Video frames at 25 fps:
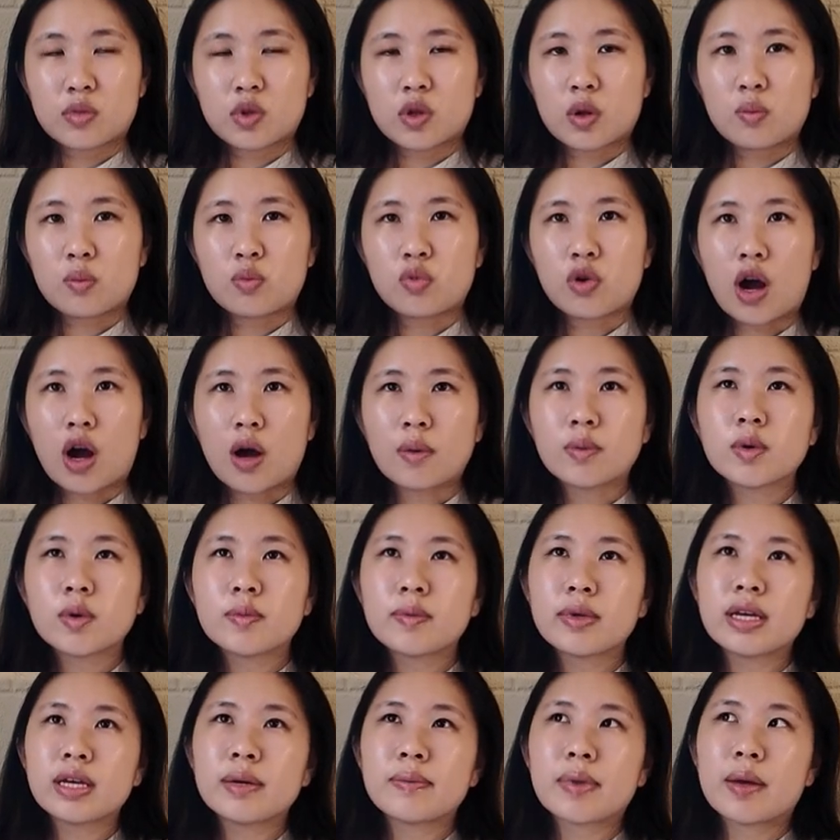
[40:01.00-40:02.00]

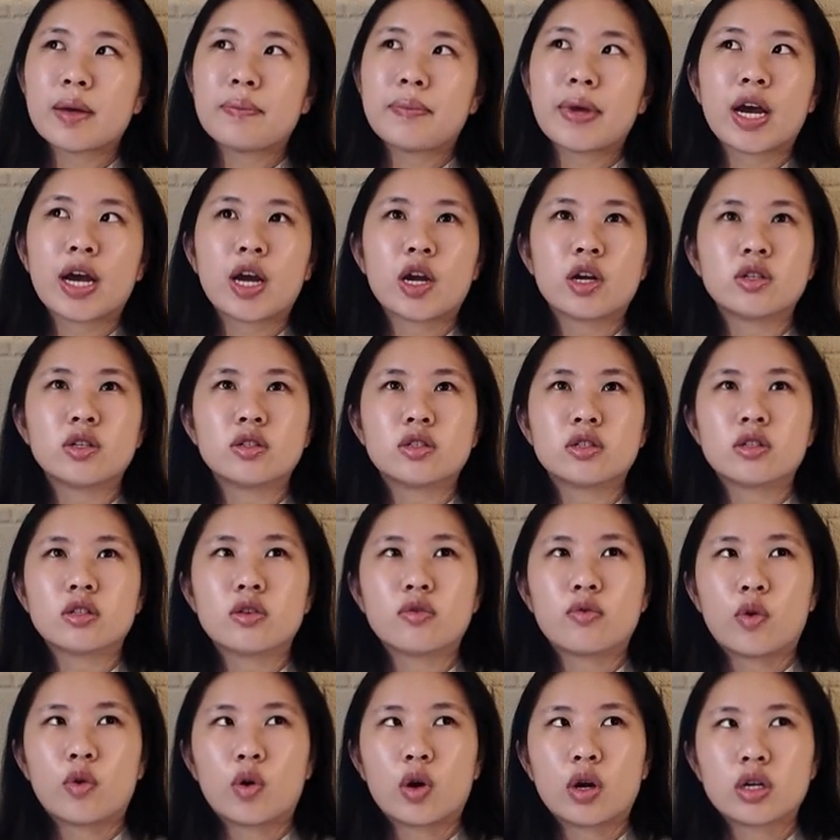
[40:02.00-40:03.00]
probably my parents'
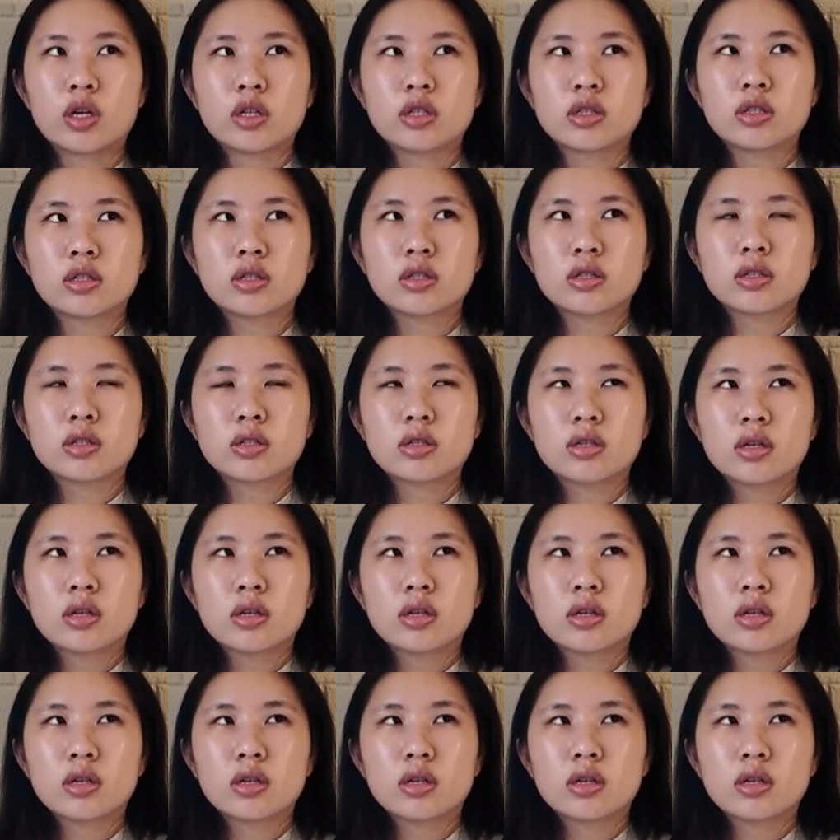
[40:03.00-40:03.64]
divorce.